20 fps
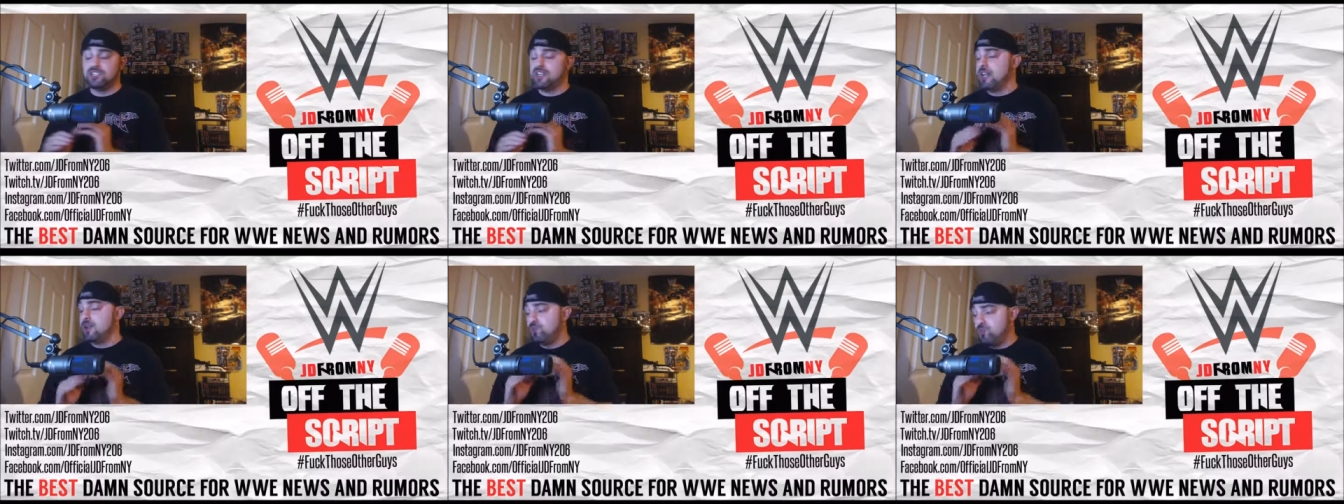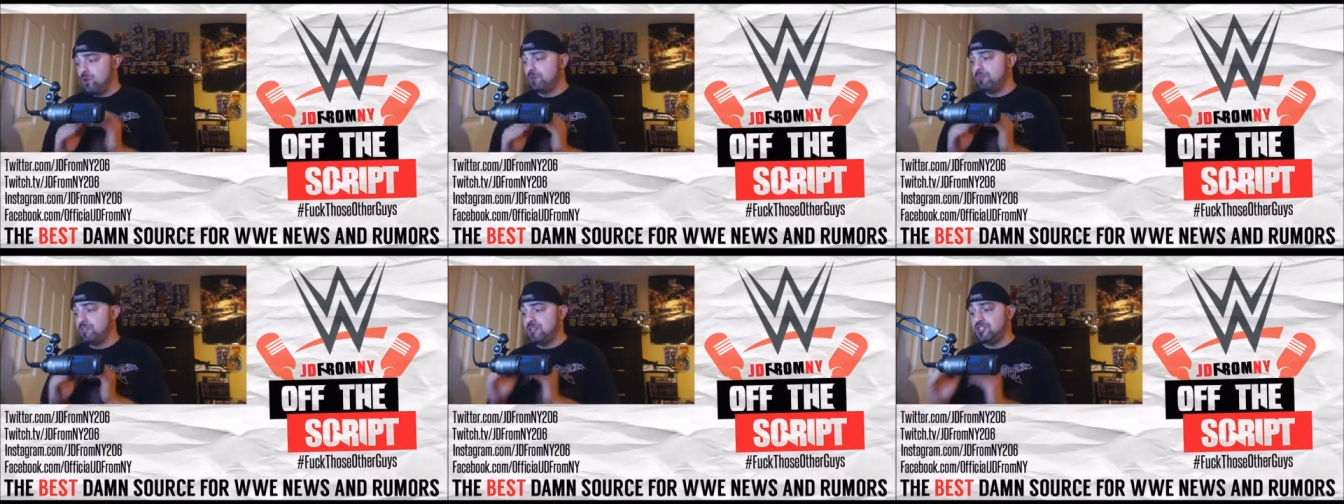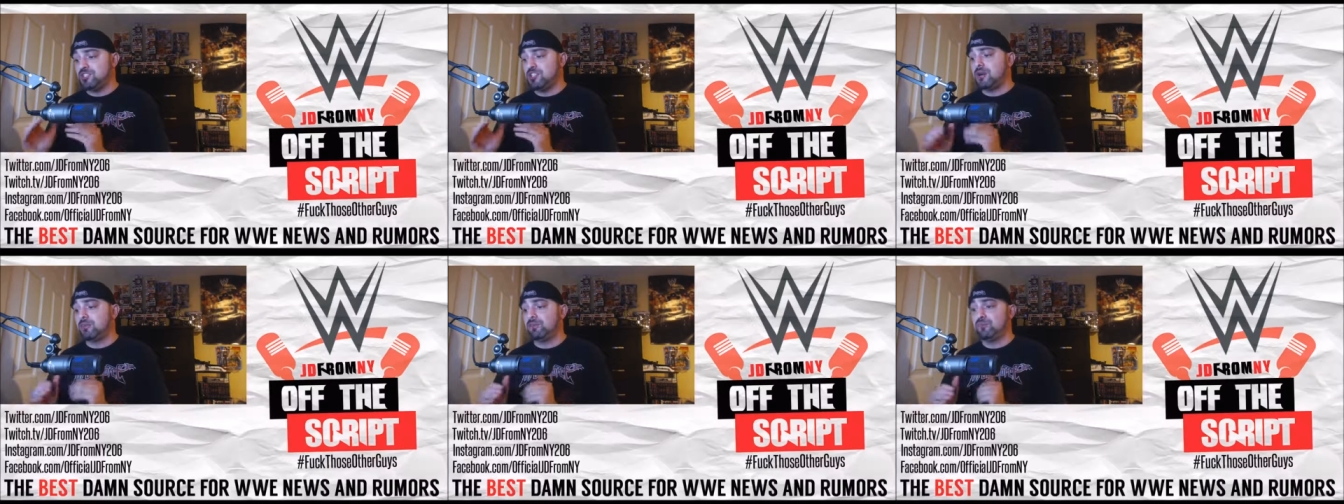They will be
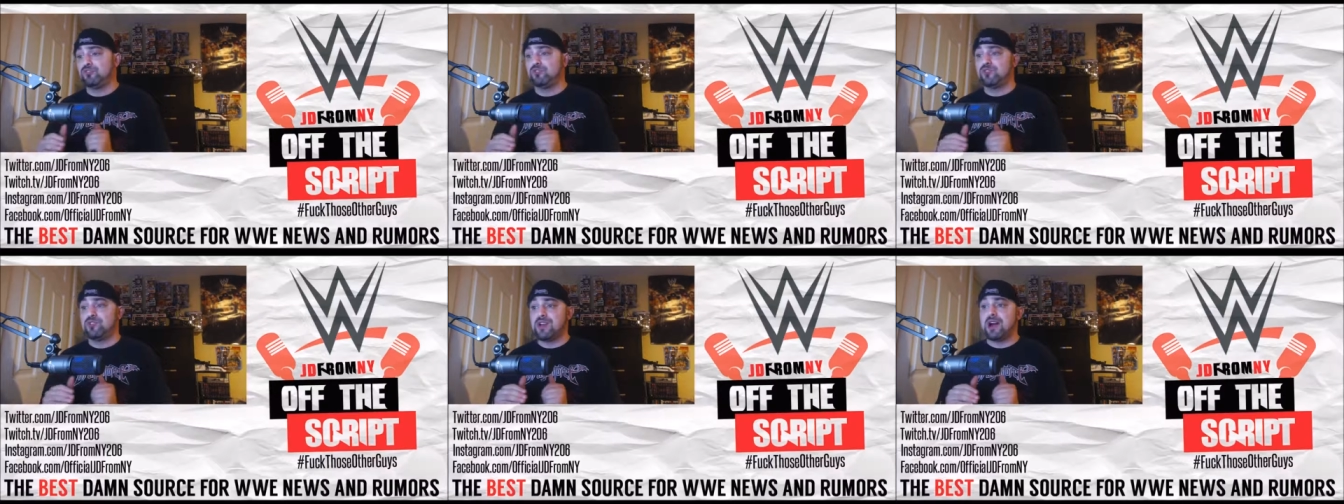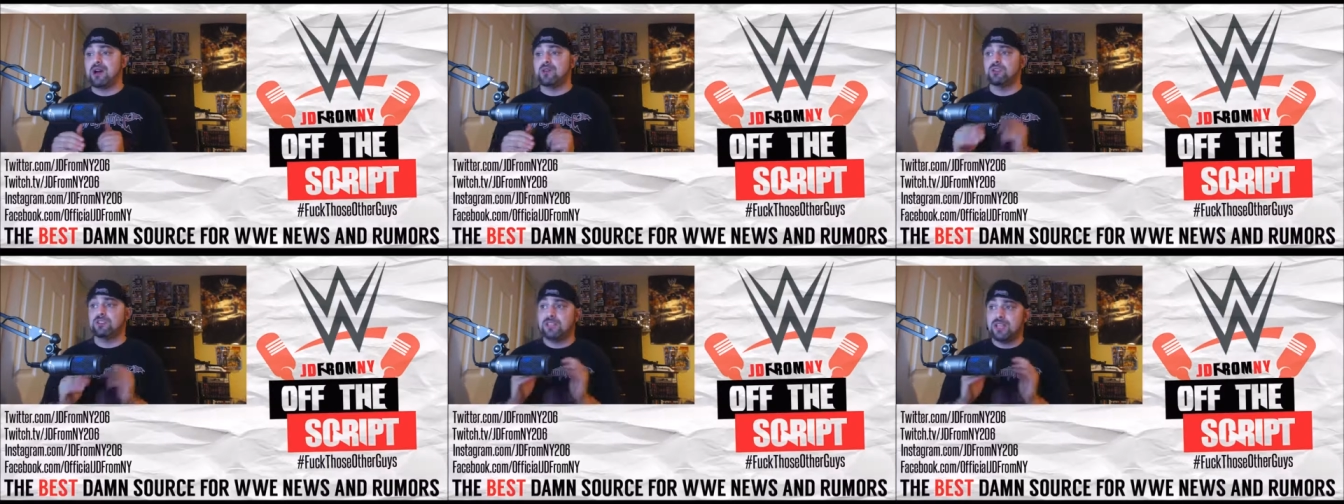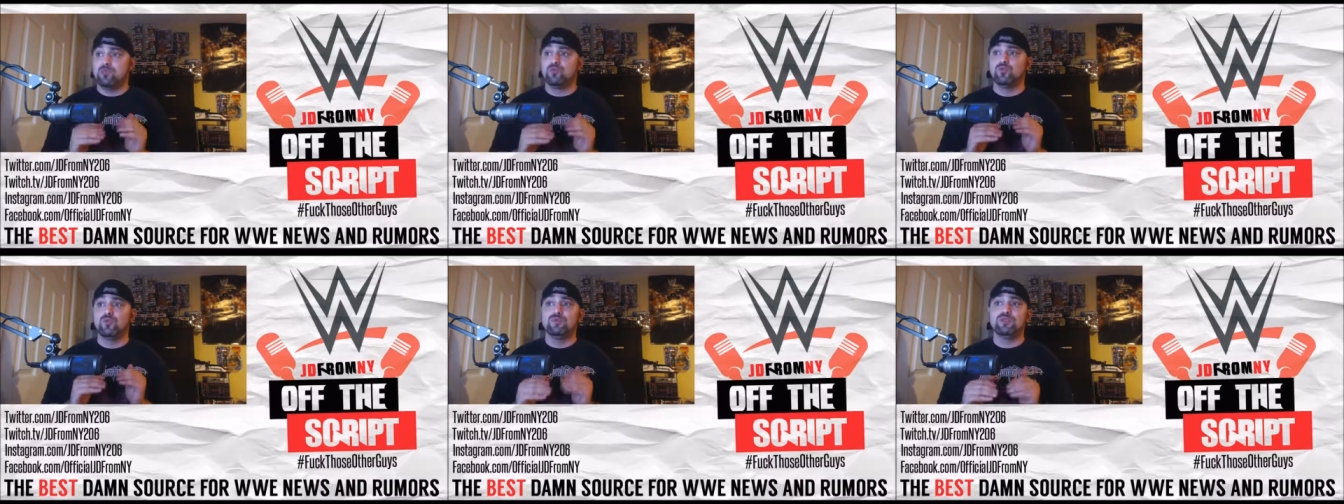set up for three hours.
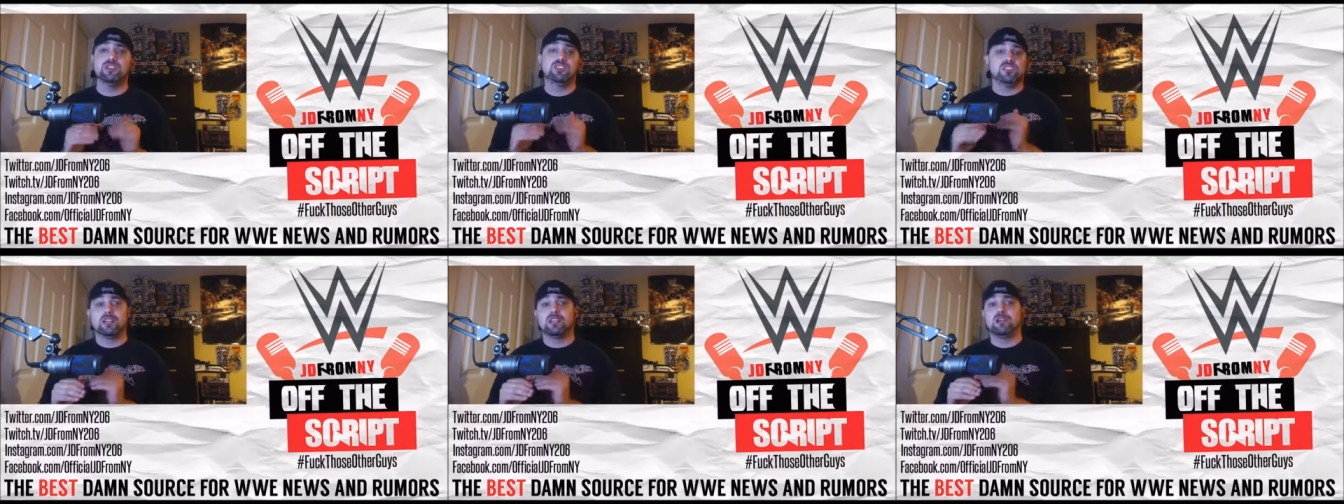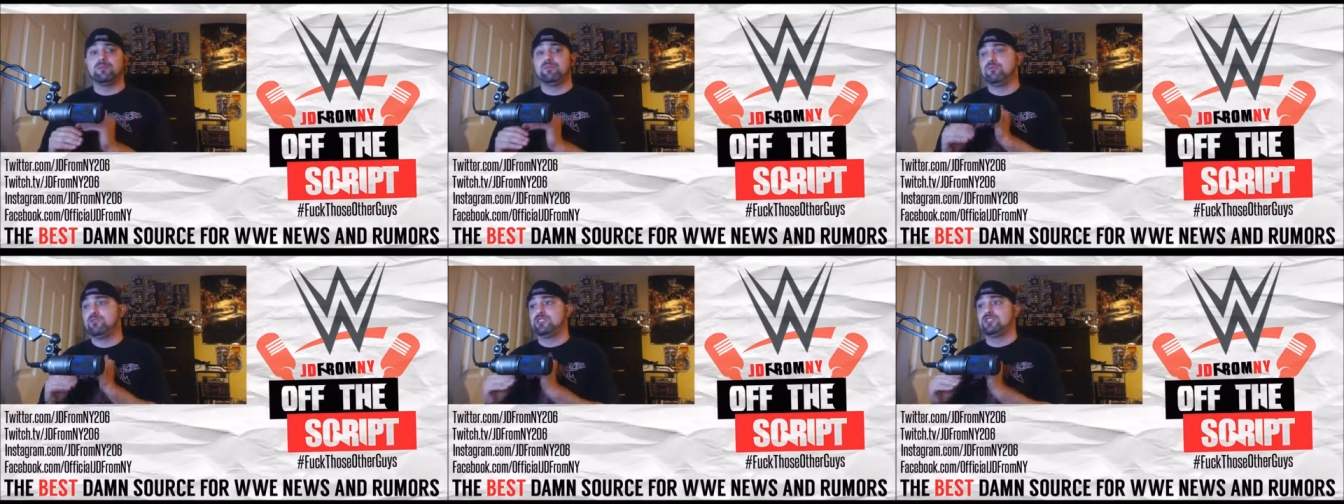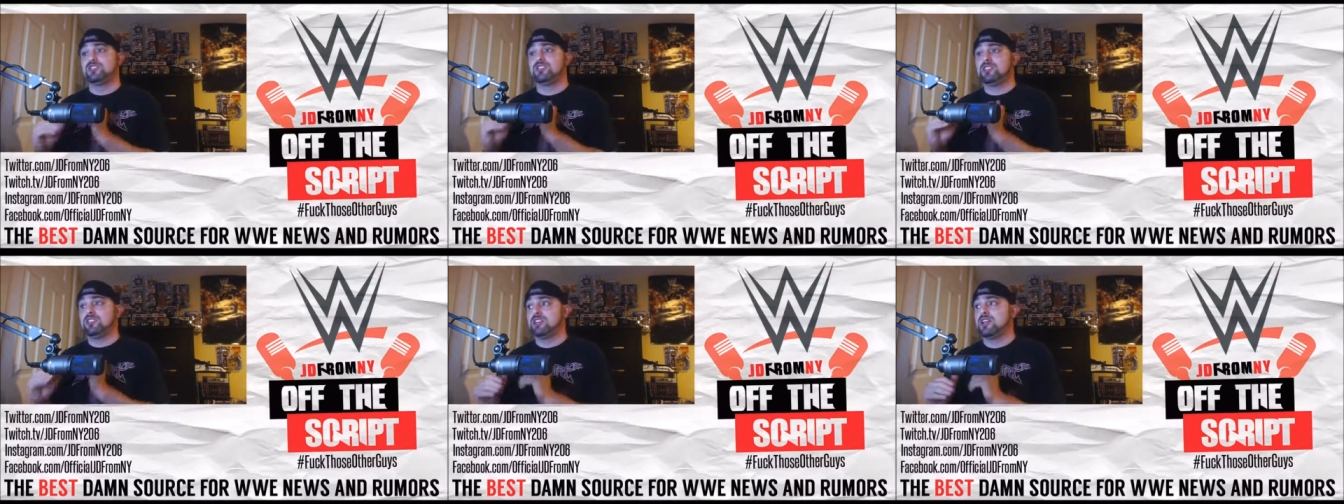They will be set up for
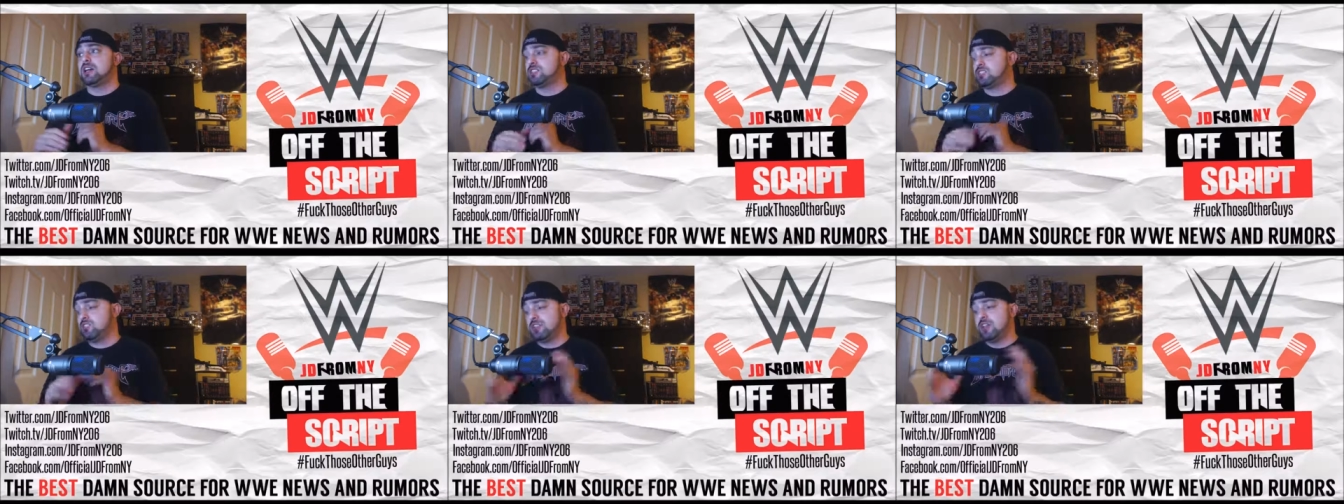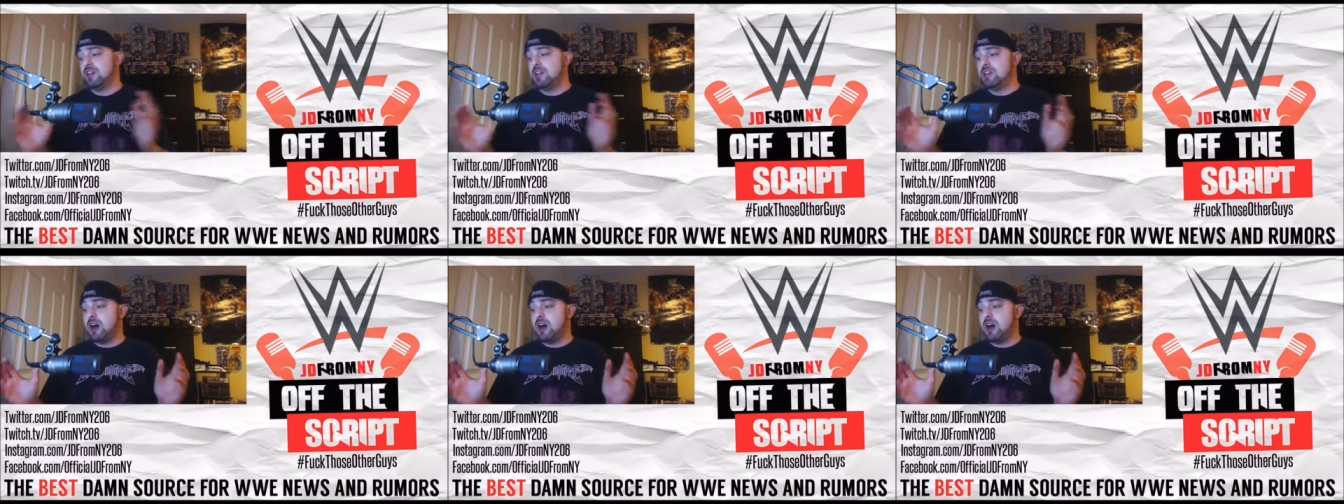success.